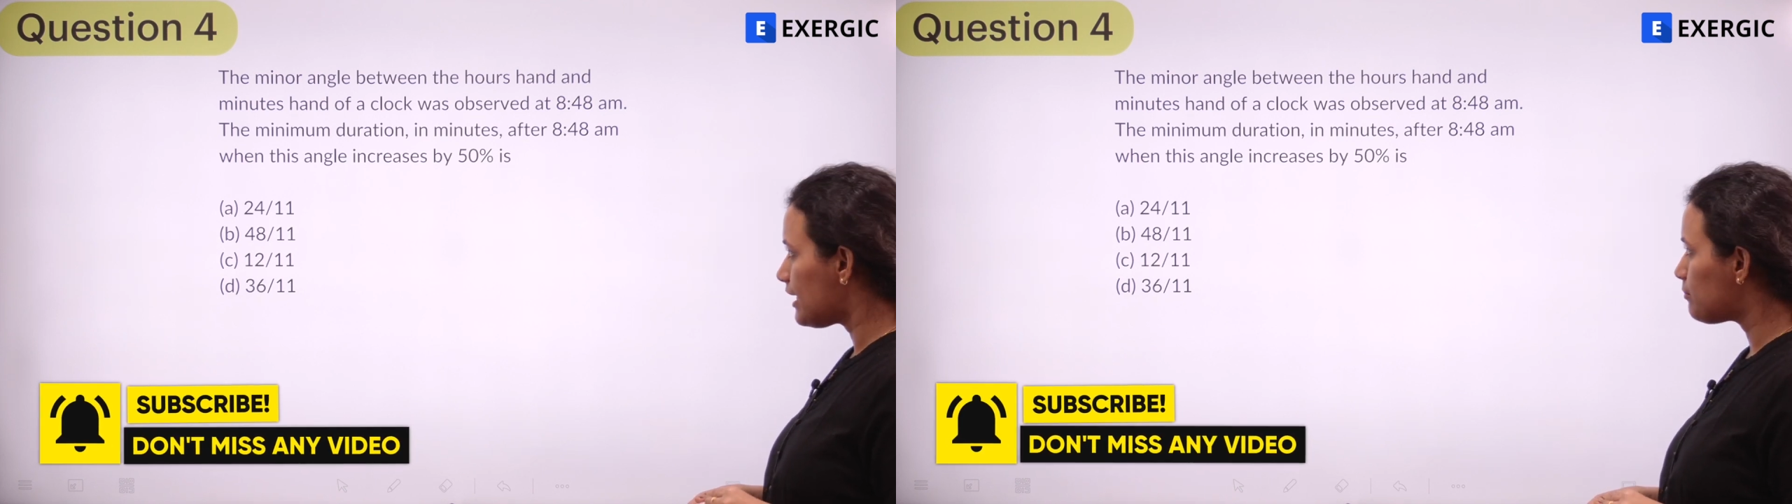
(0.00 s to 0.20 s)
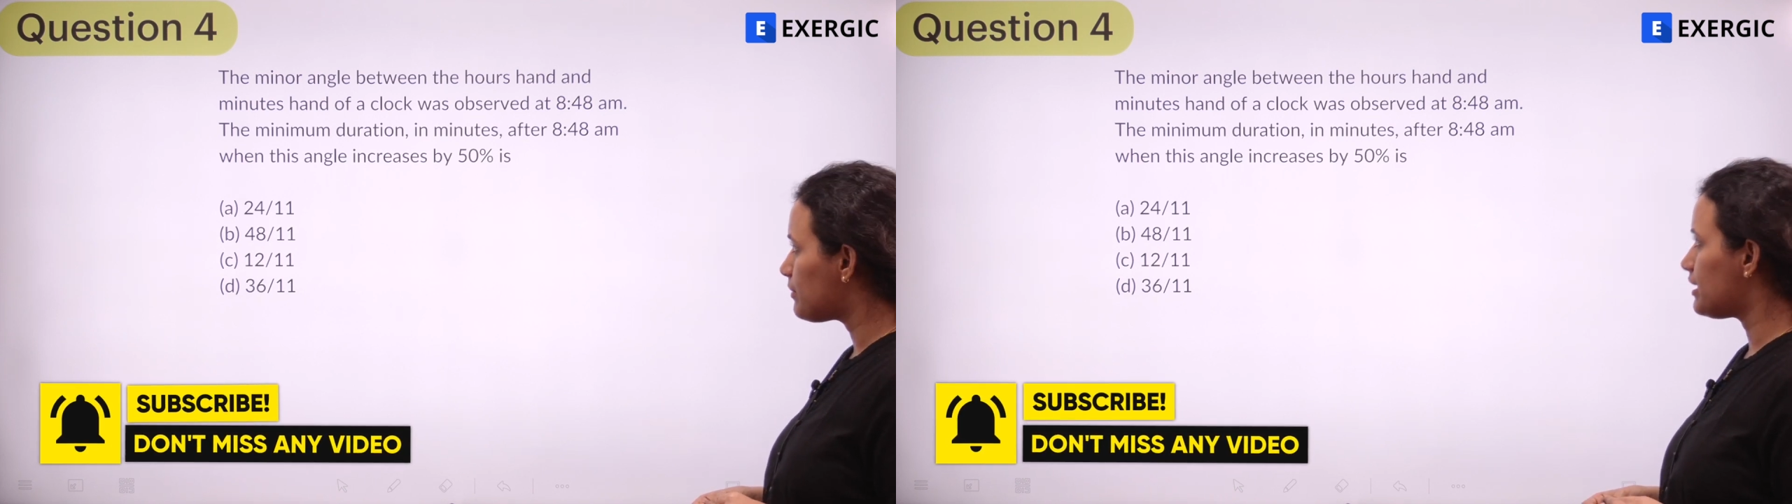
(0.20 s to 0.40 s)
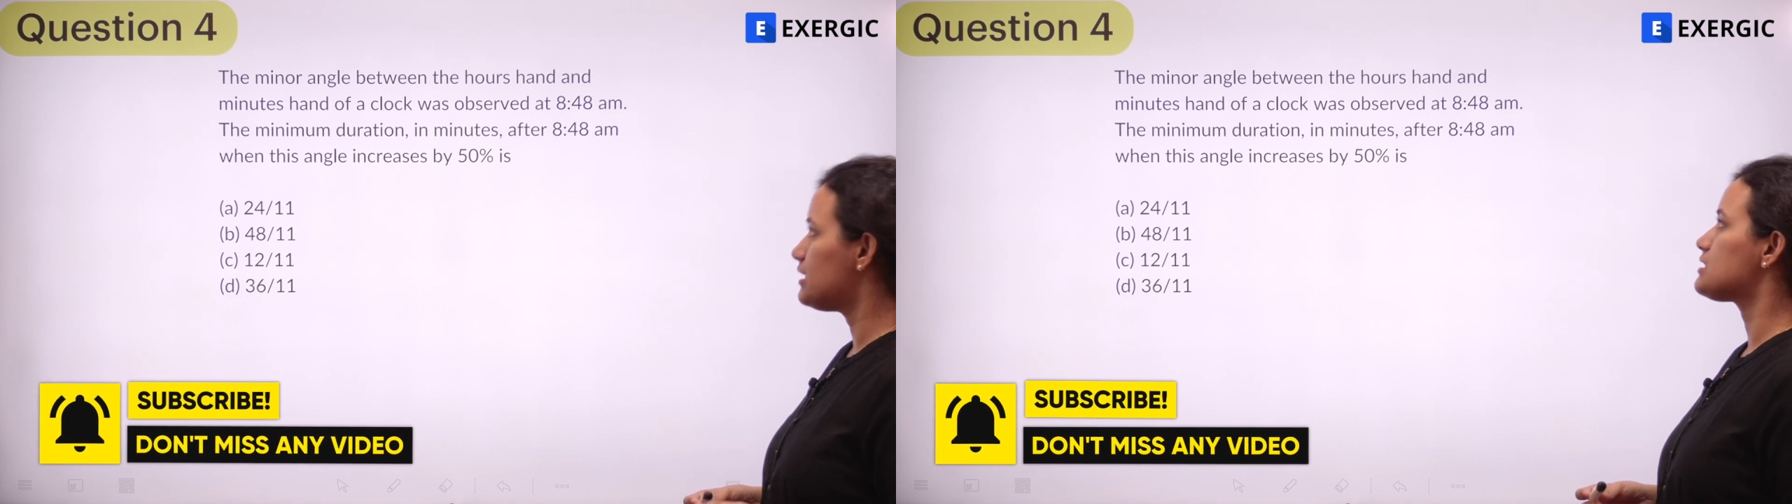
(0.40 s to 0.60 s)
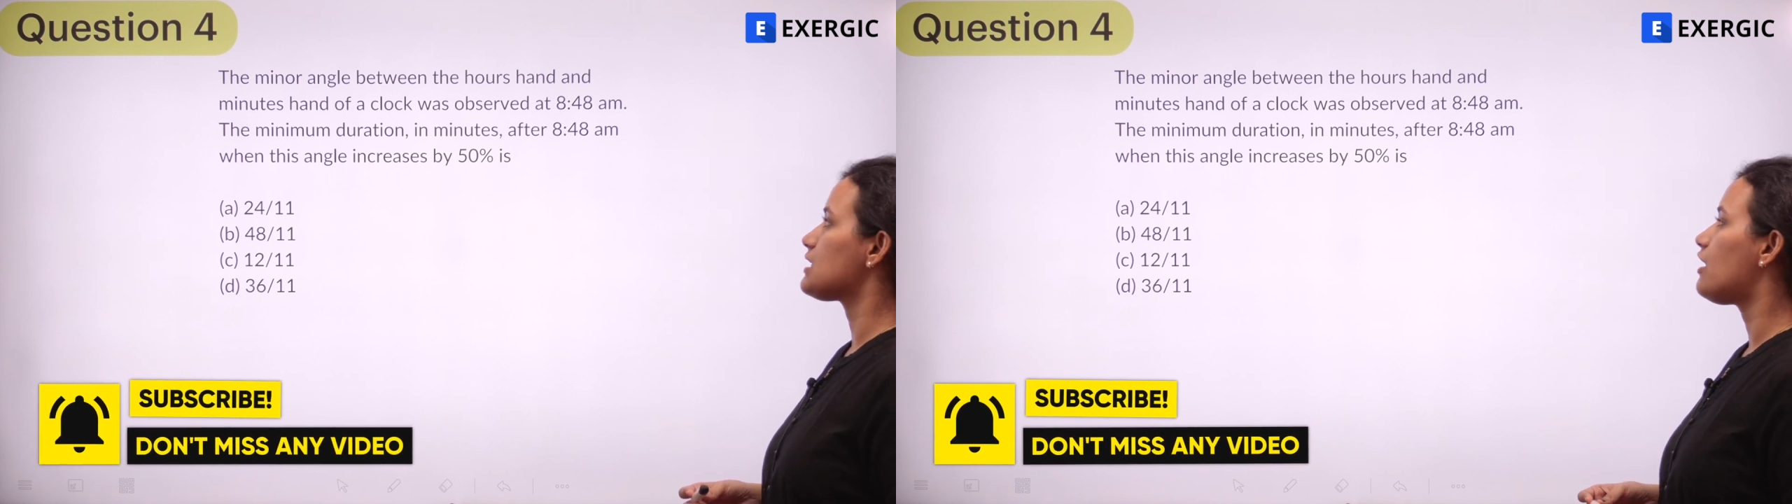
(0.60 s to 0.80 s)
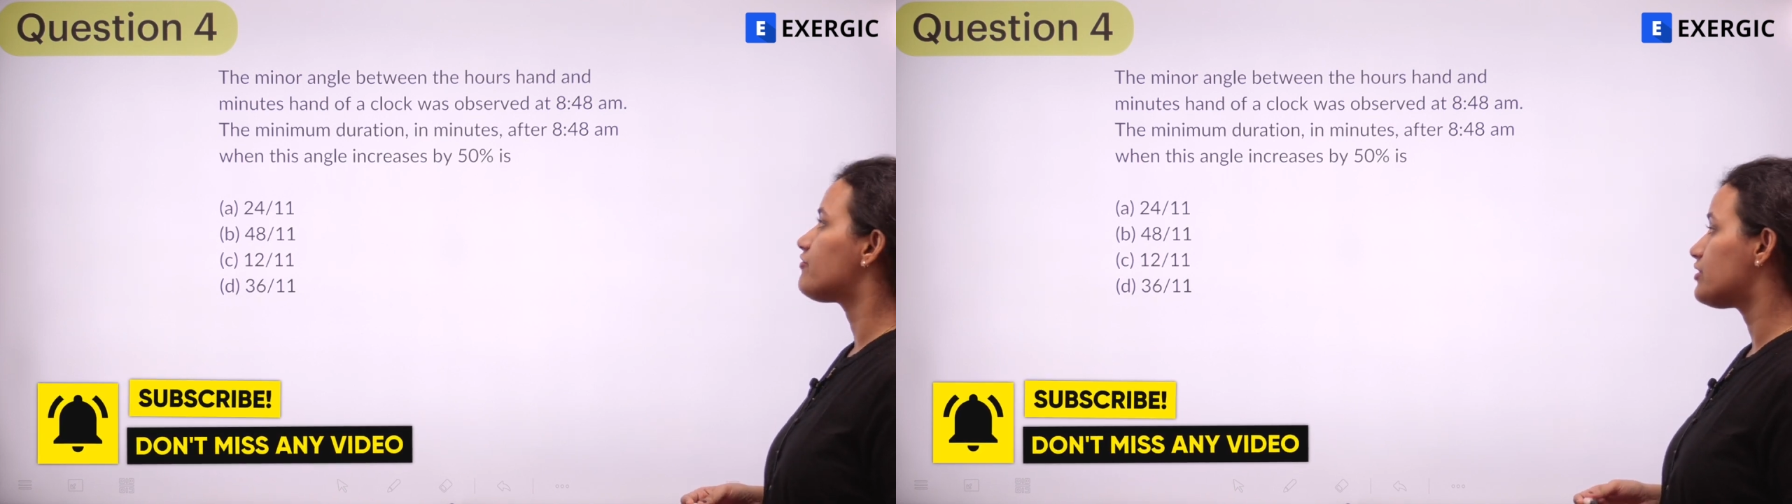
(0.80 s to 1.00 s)
in minutes
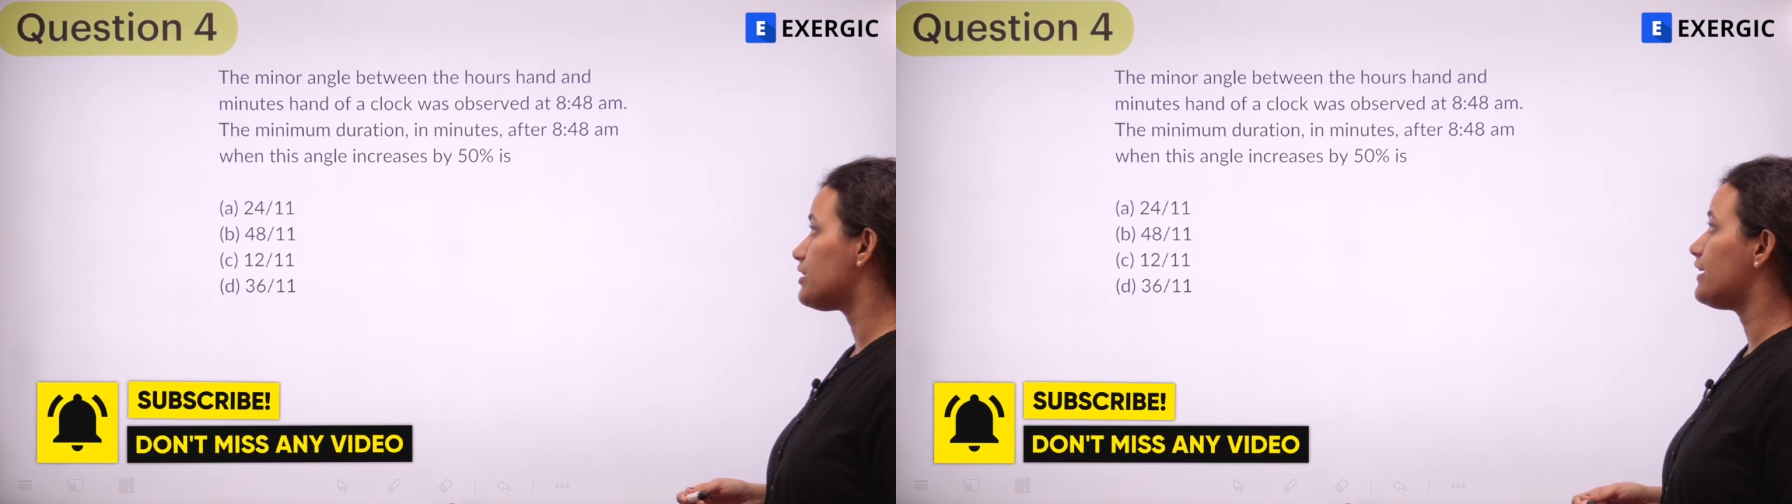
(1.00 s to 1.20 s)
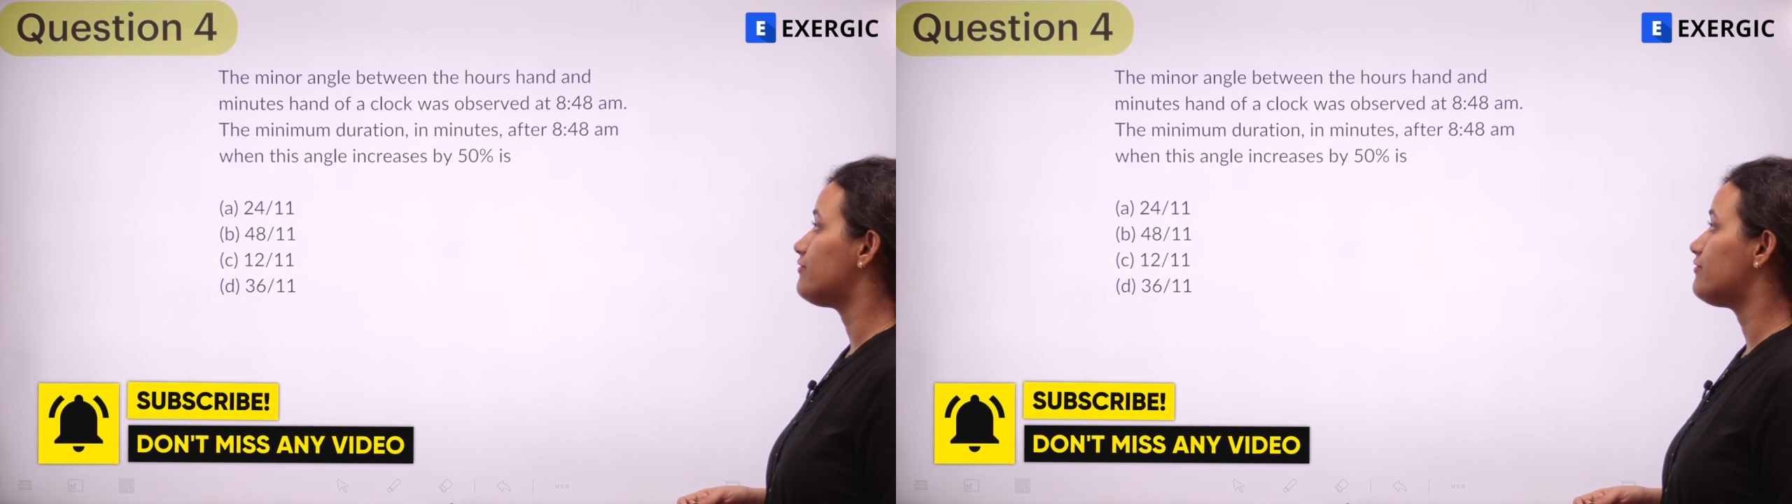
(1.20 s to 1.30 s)
after